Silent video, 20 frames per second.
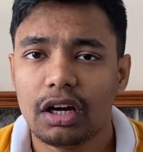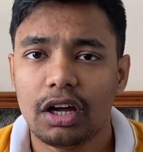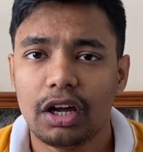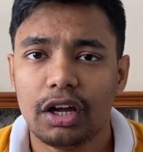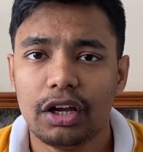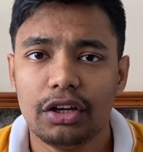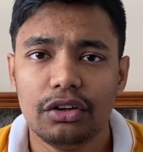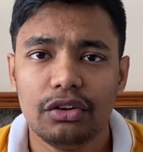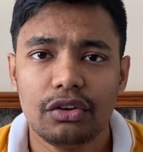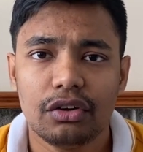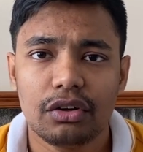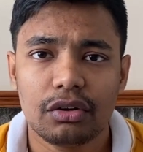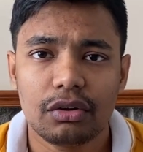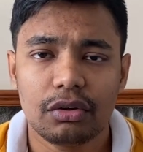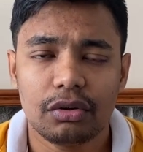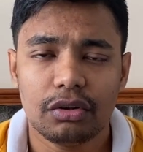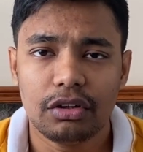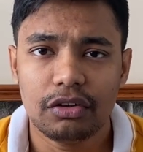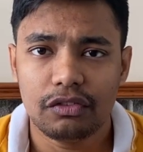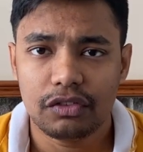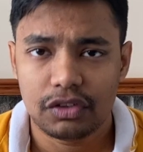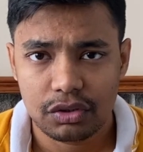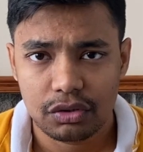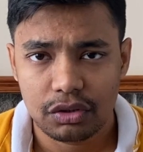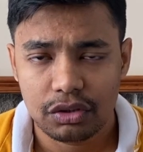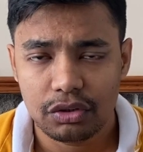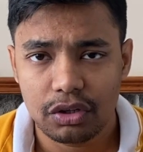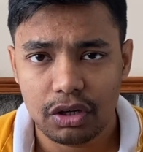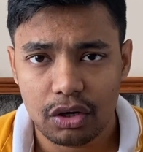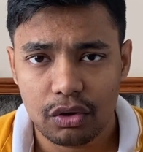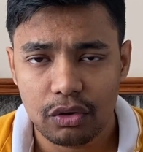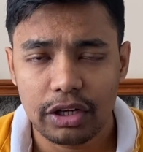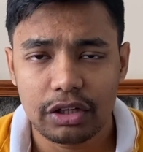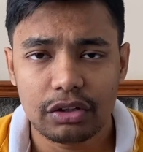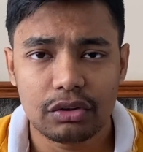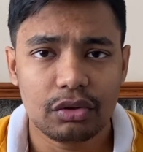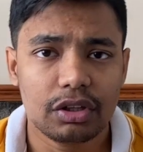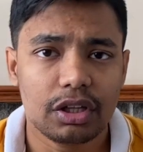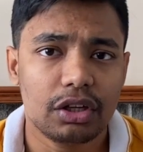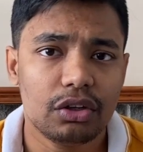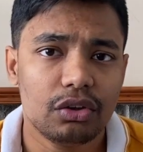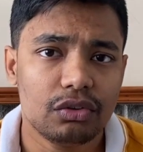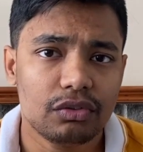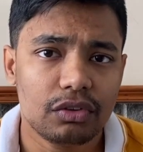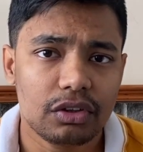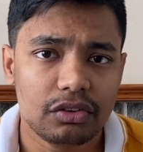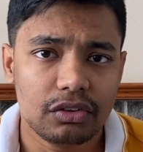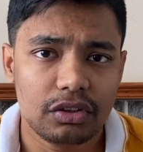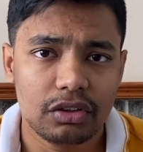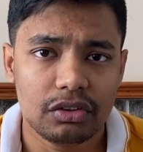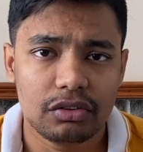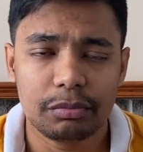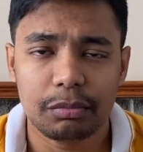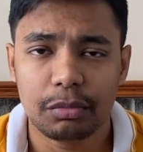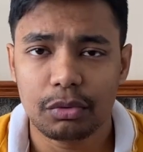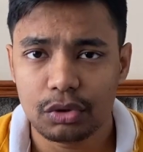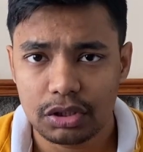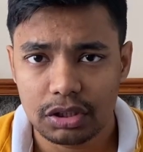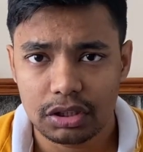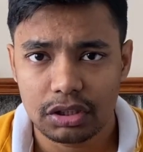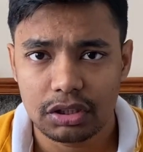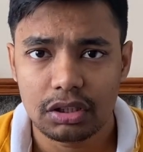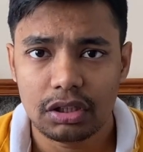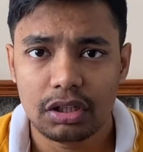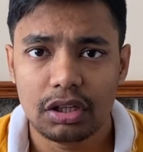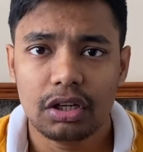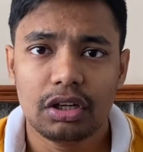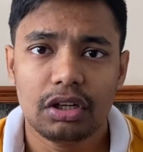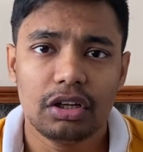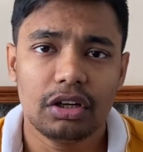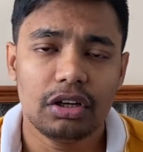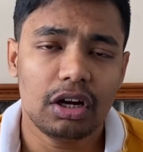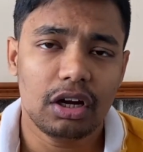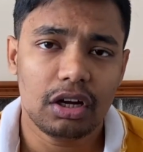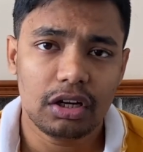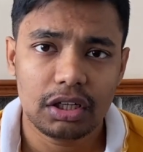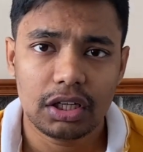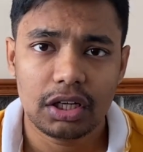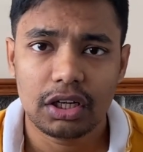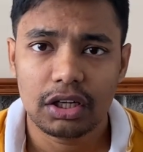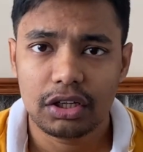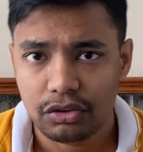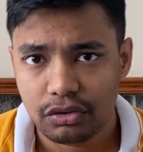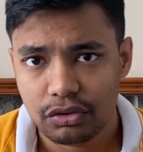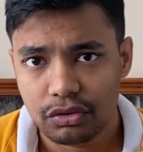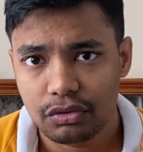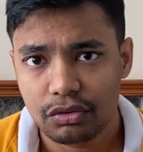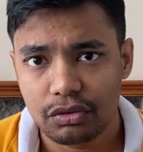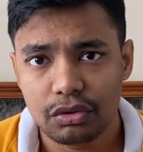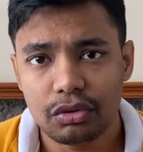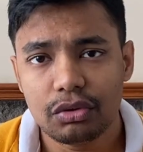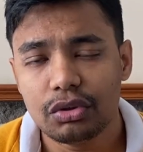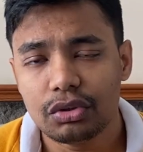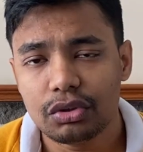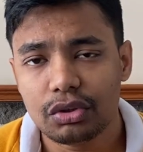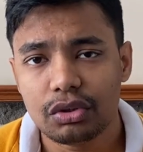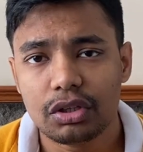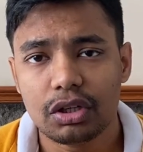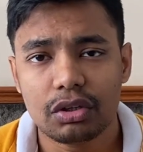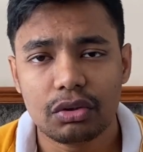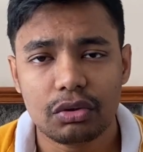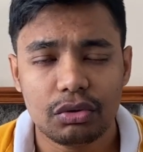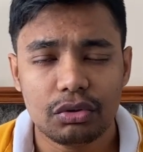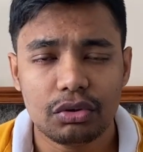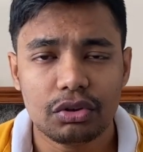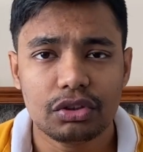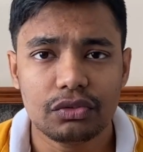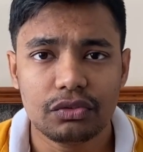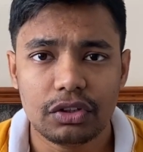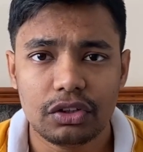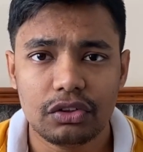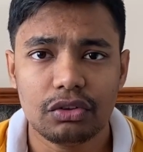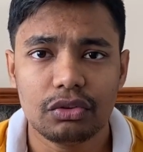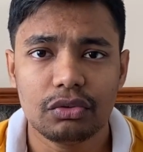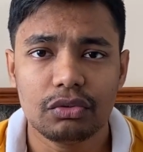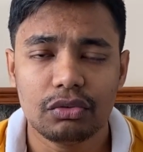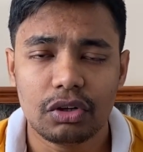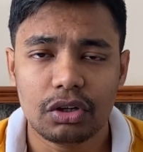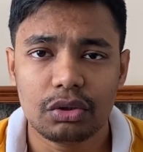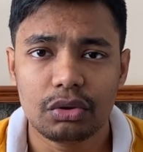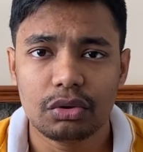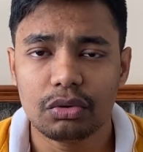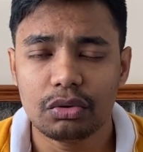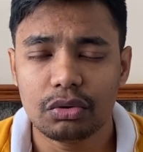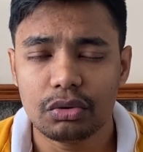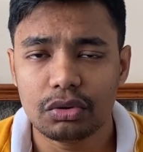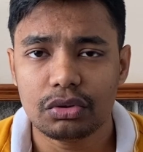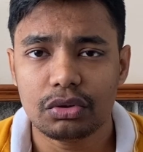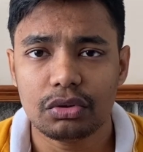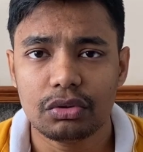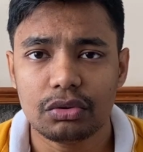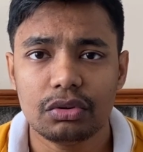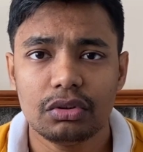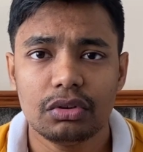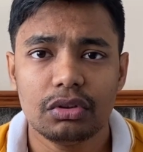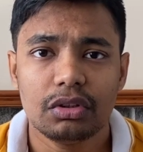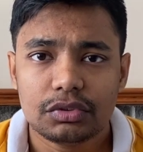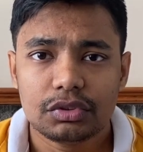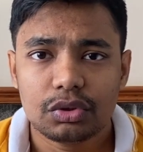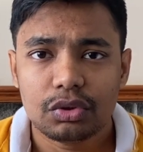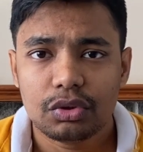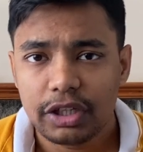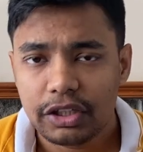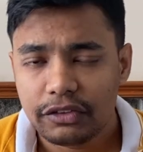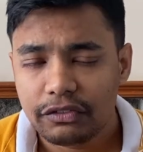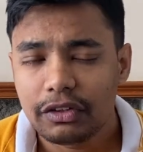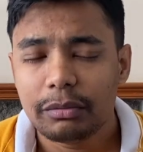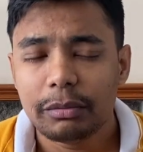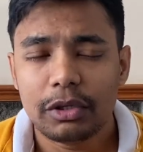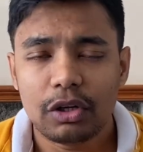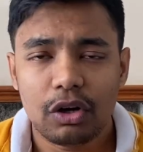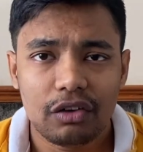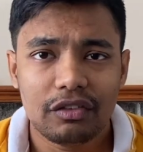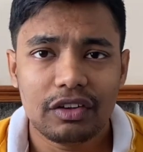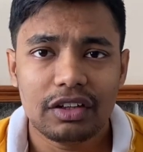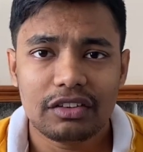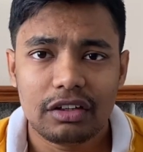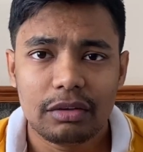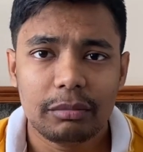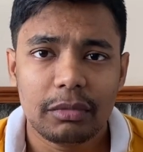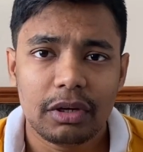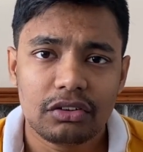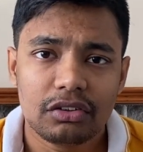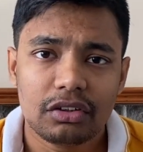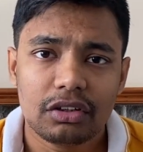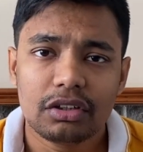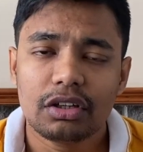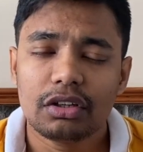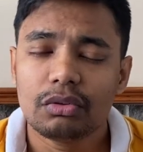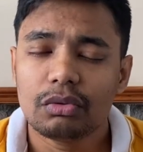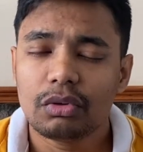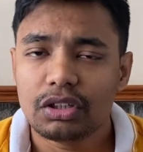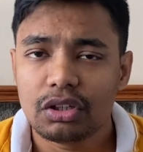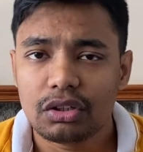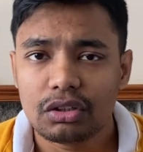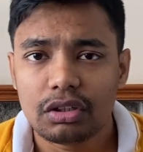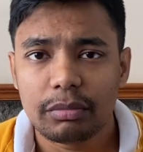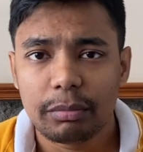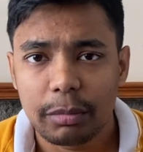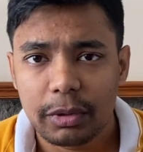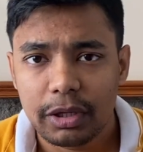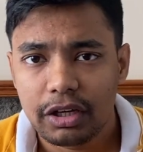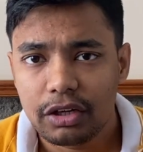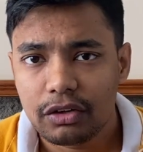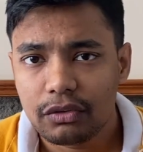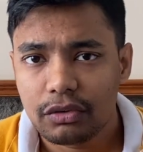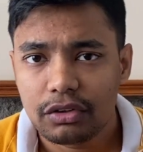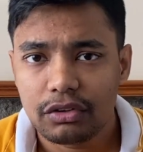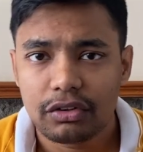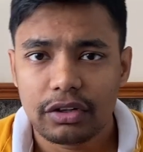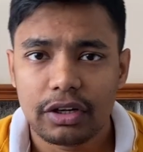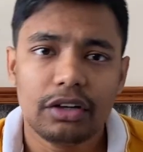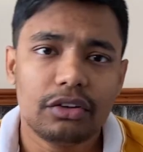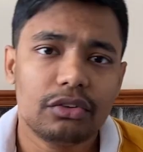If at all you are going through the university's portal, and you go through the course which you want to go through, so it will be obviously mentioned that what are the prerequisites, right?